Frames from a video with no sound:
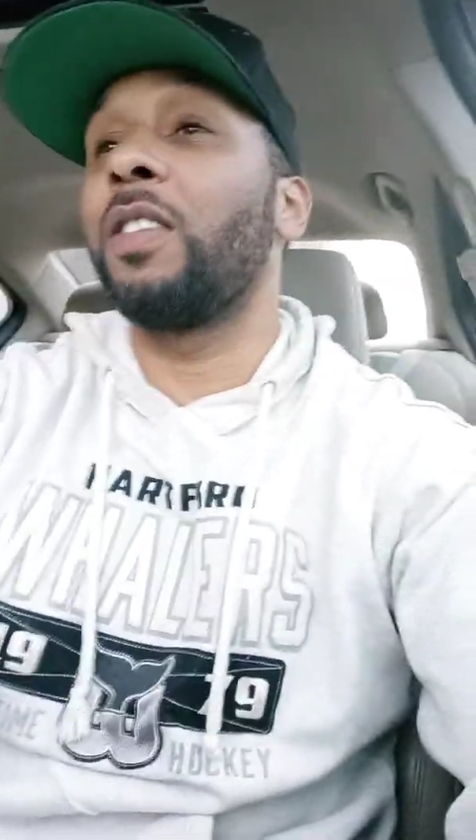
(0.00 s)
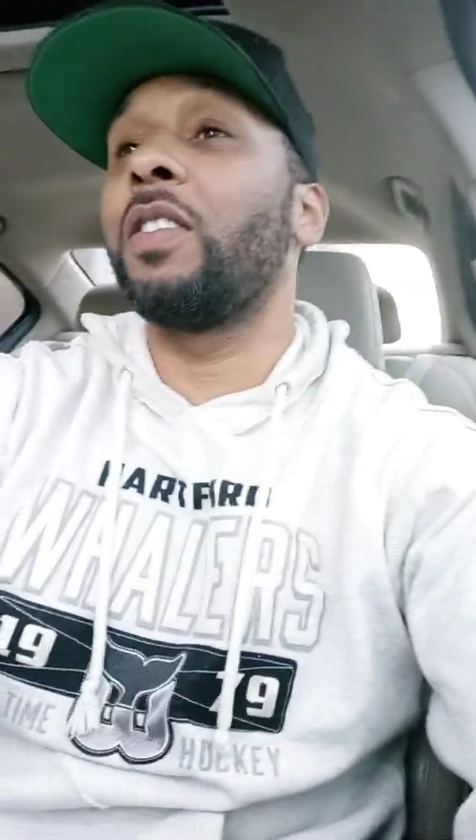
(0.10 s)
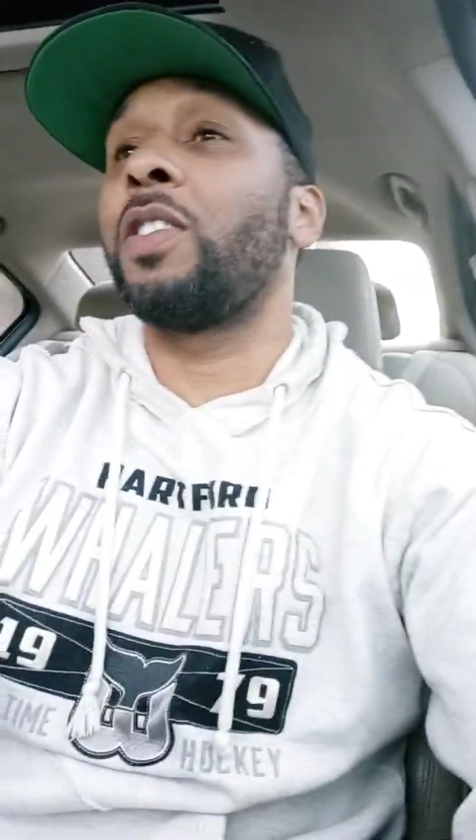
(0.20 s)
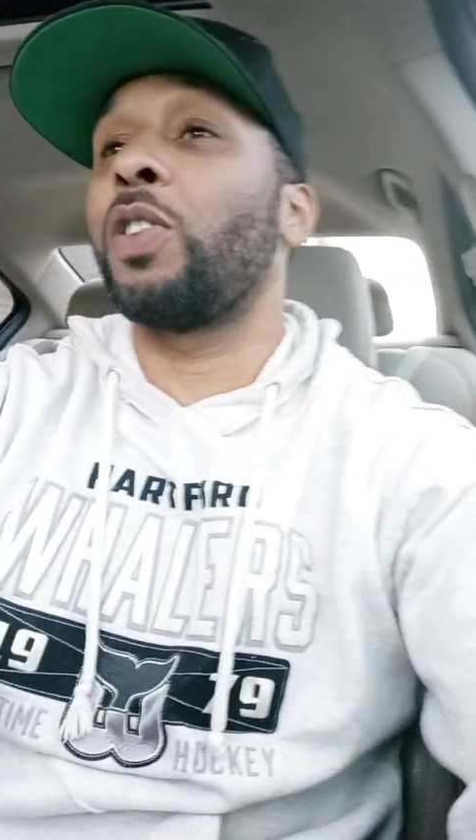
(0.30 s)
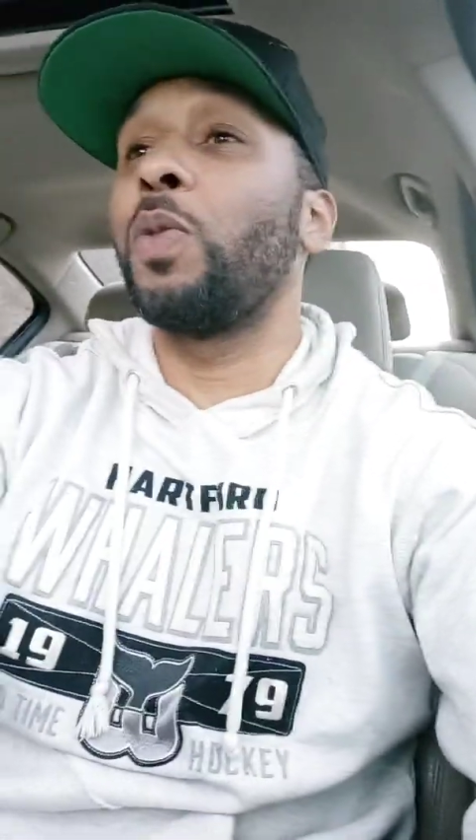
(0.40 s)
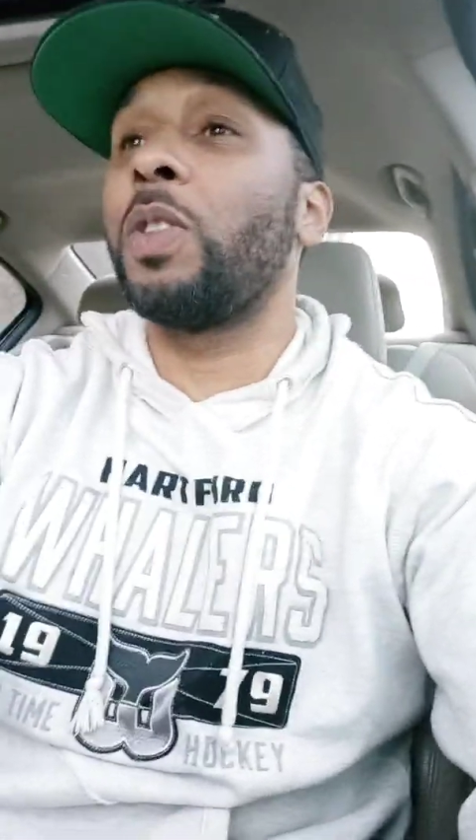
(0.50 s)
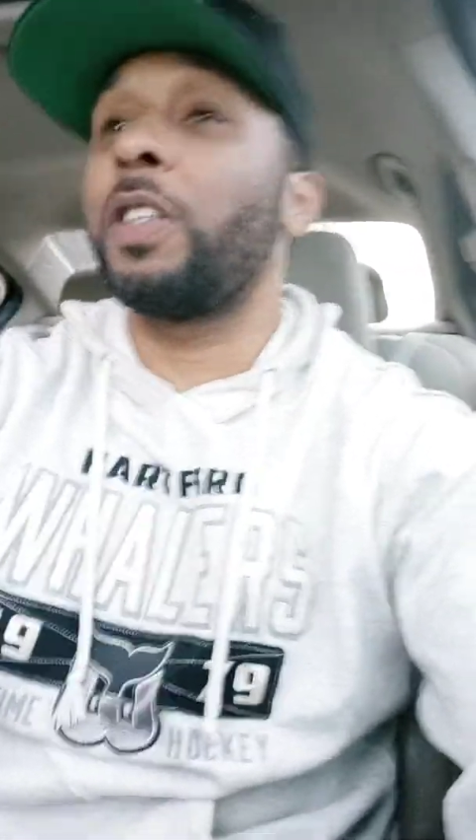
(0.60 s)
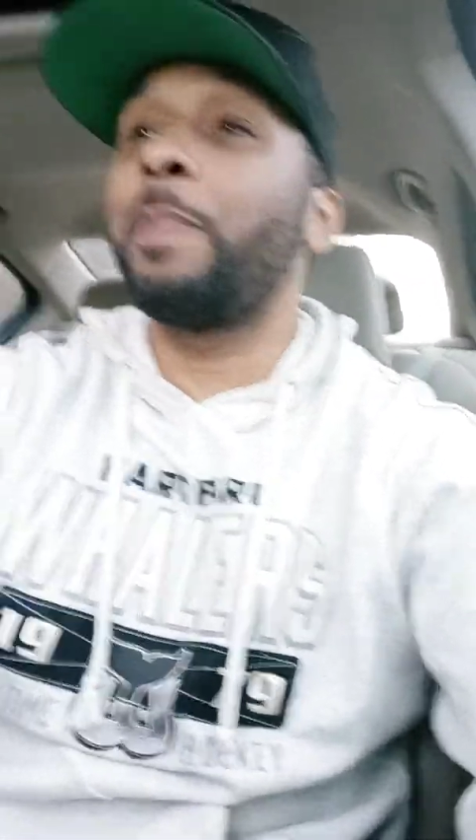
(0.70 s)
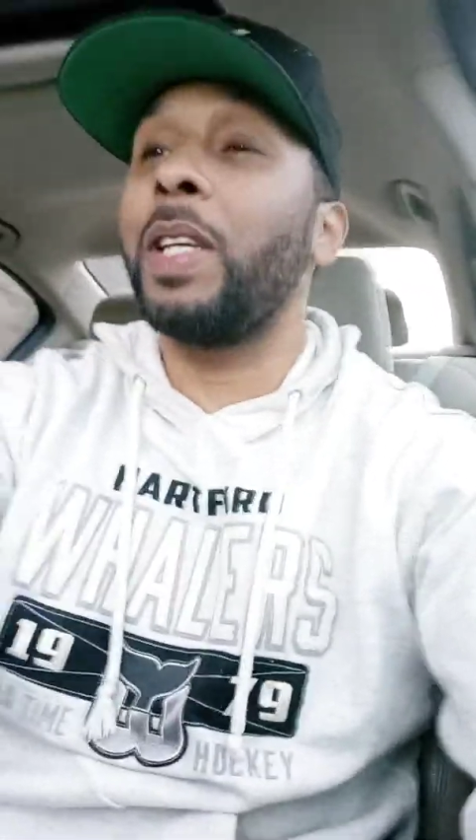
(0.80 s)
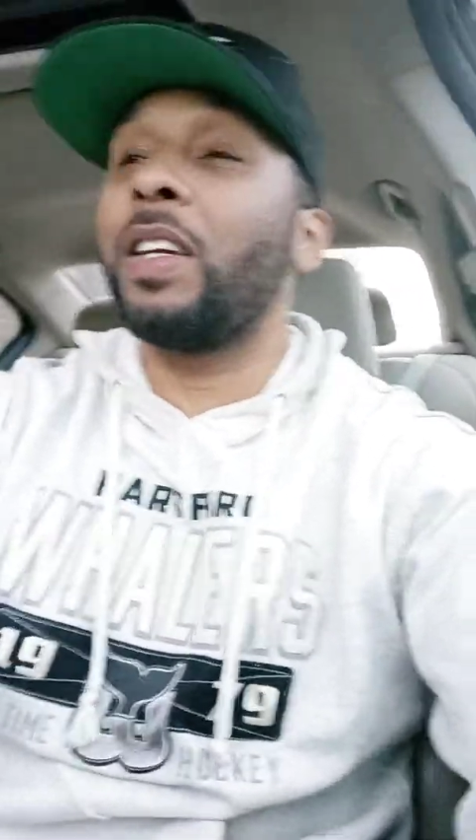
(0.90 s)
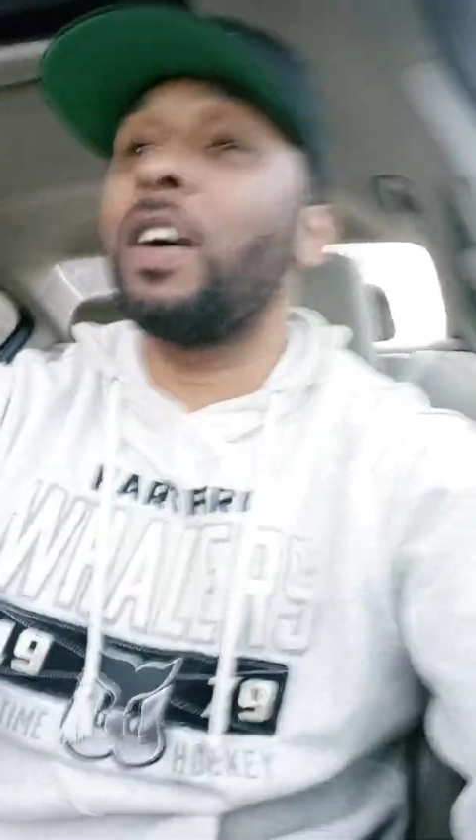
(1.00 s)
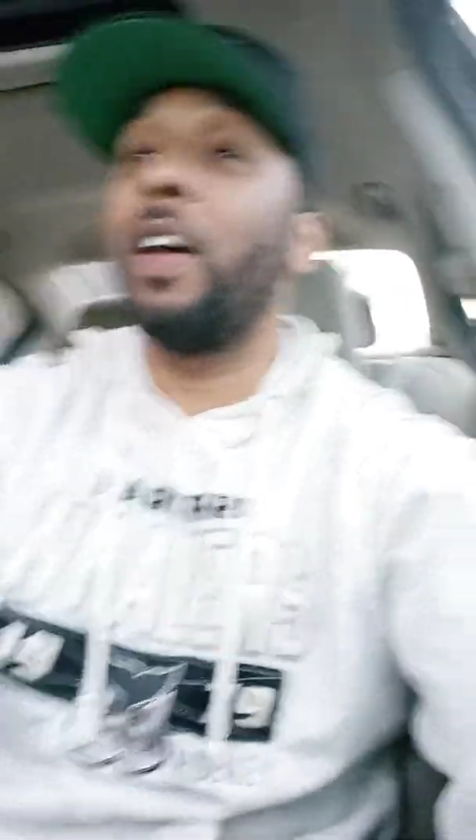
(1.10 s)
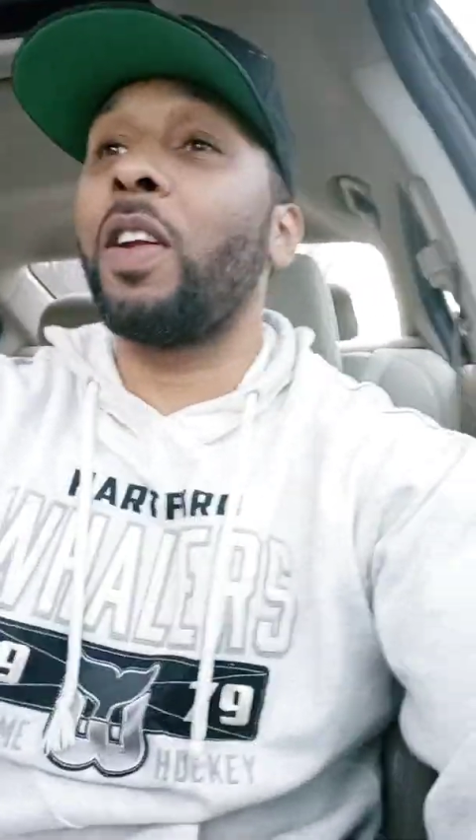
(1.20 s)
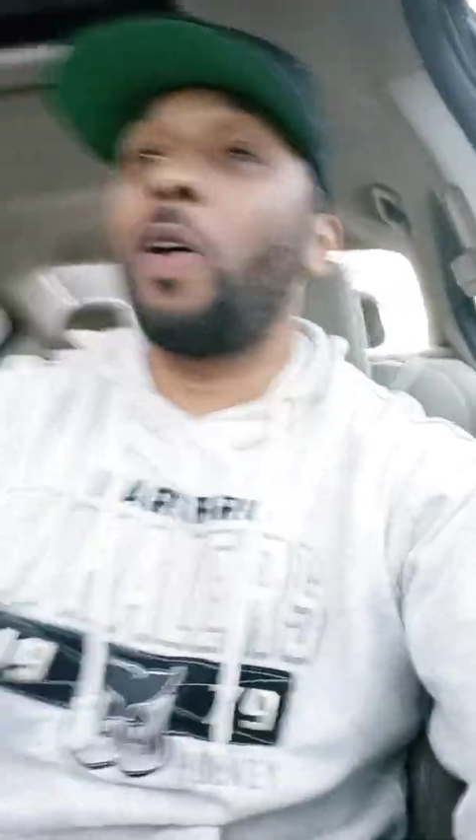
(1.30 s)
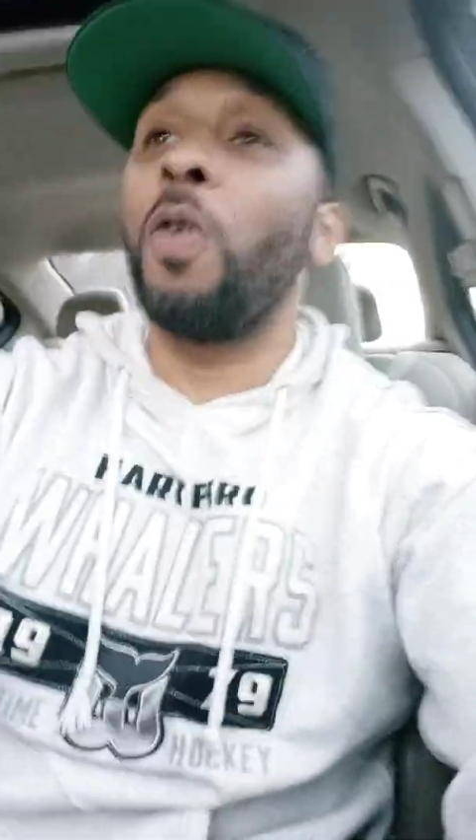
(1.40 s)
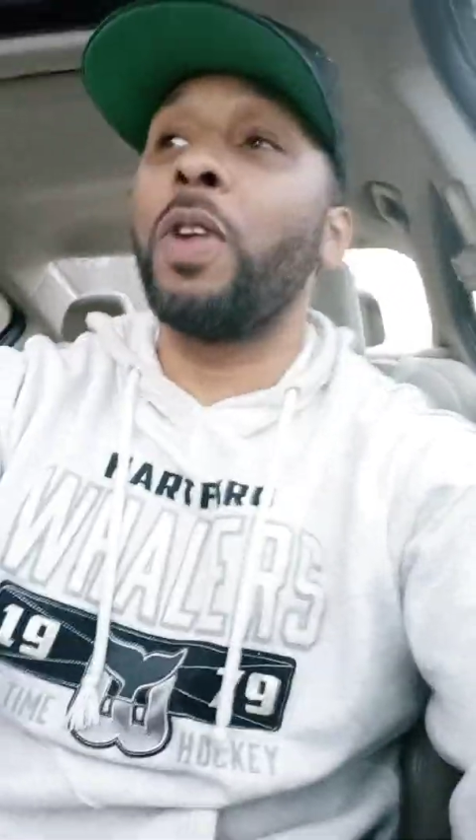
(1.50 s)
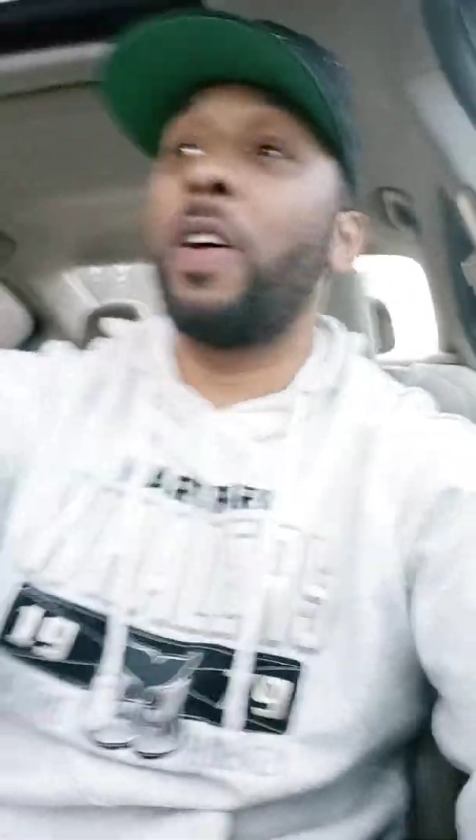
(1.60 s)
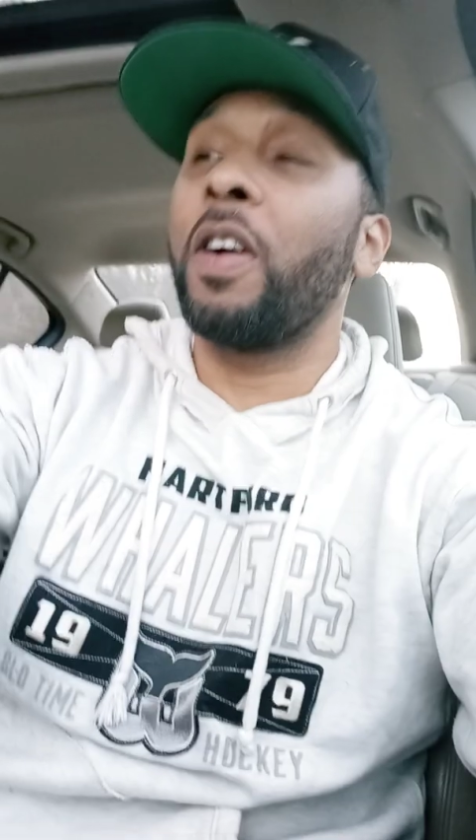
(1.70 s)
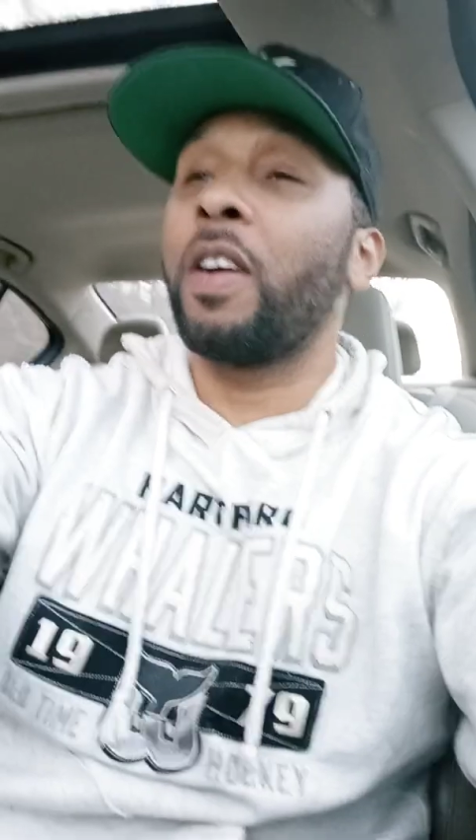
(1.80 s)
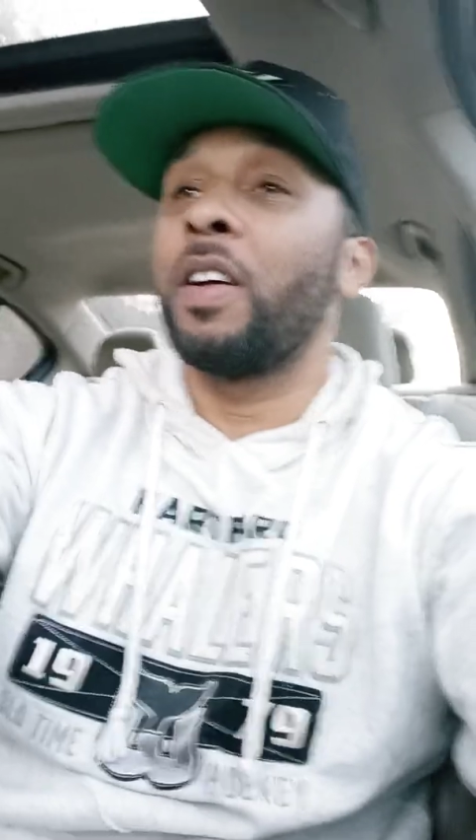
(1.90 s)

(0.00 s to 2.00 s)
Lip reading: soon to be gun owner,